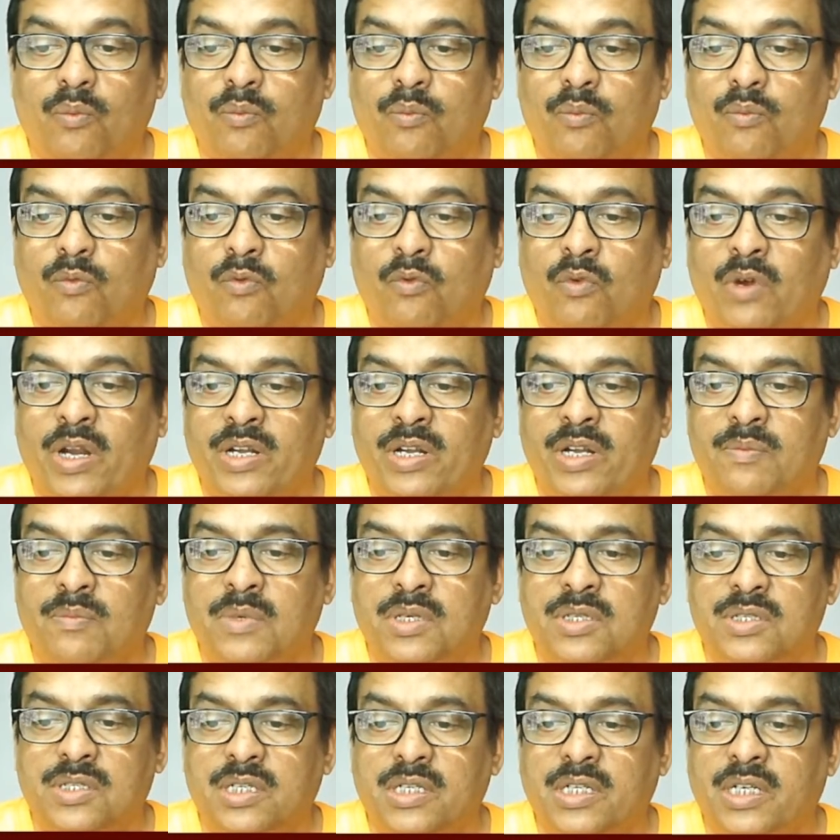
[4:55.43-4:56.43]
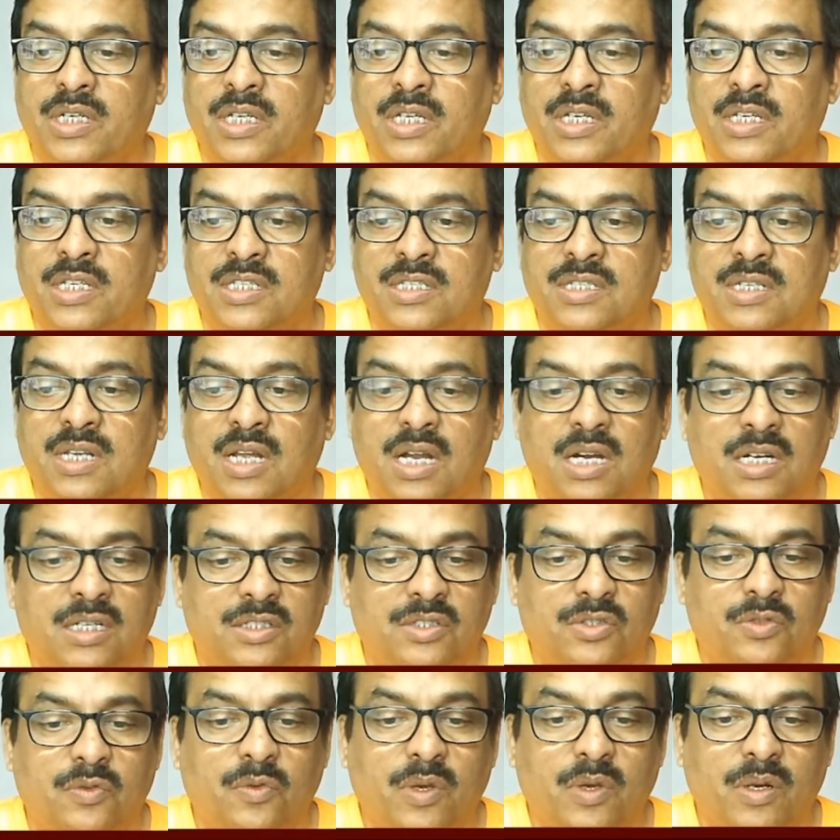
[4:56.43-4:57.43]
White must retain his dark
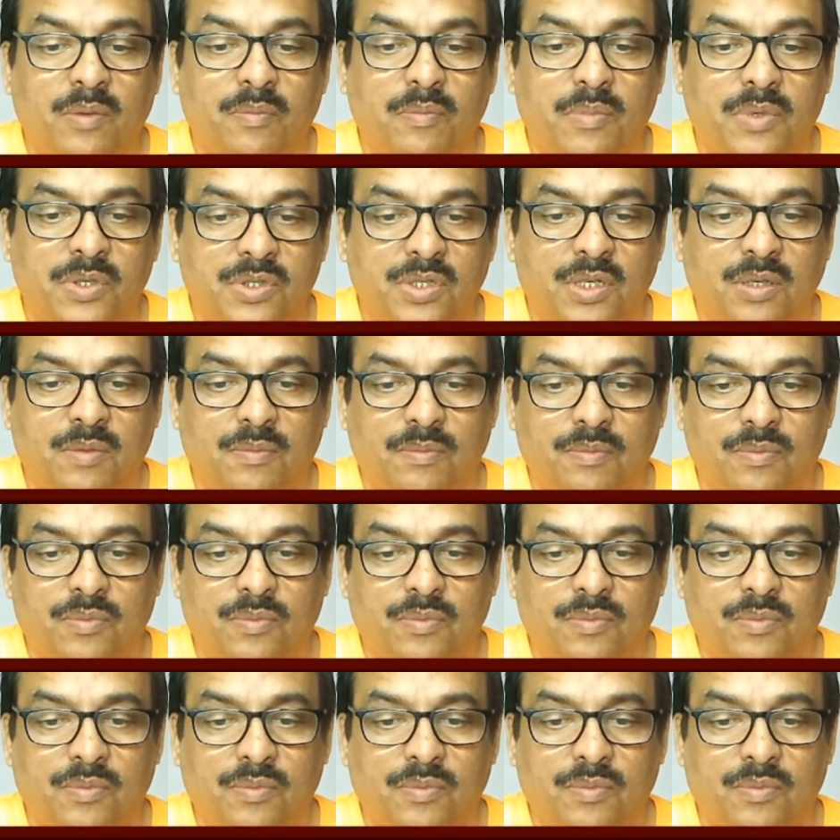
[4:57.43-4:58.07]
square bishop,